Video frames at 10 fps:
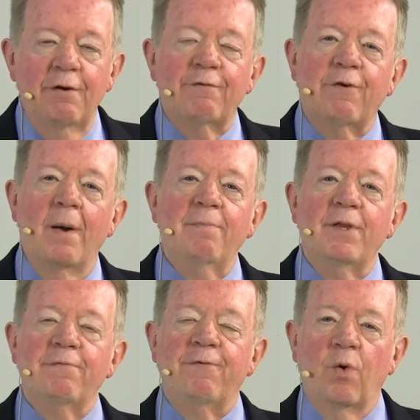from
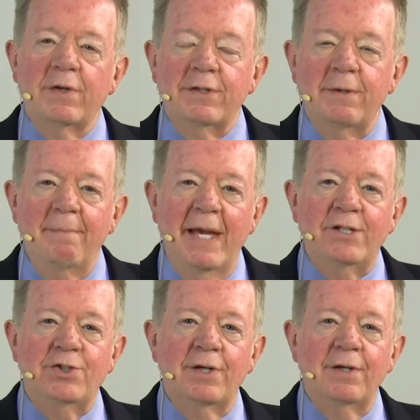the fourth
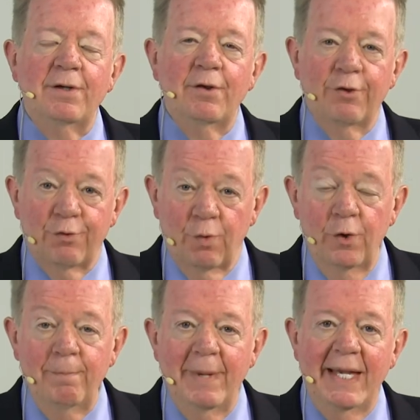dimension
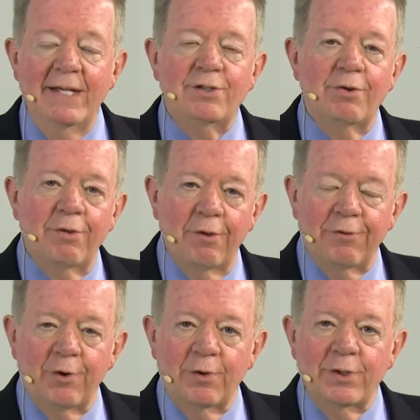through me to the
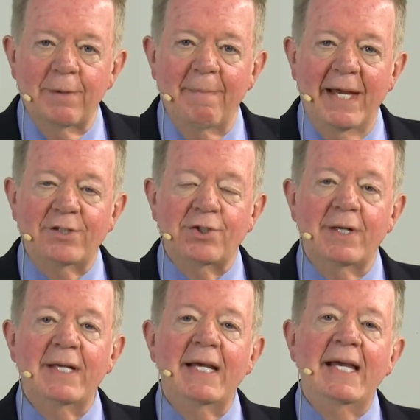third
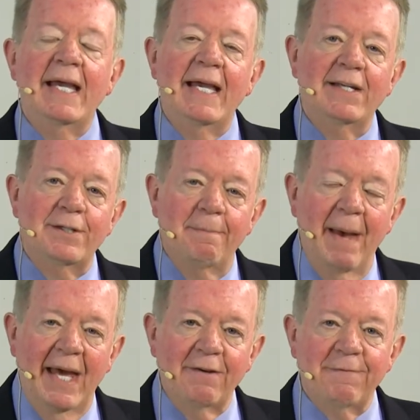dimension into
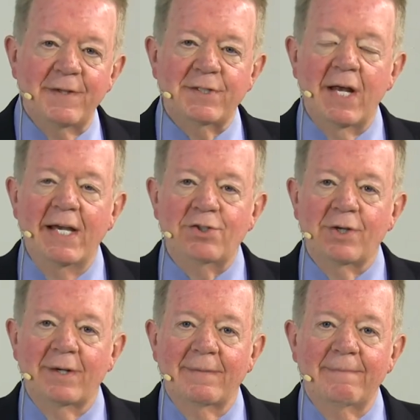
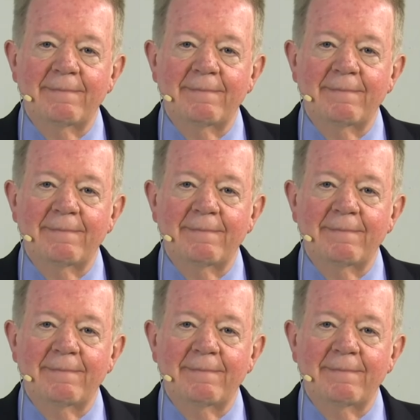manifestation.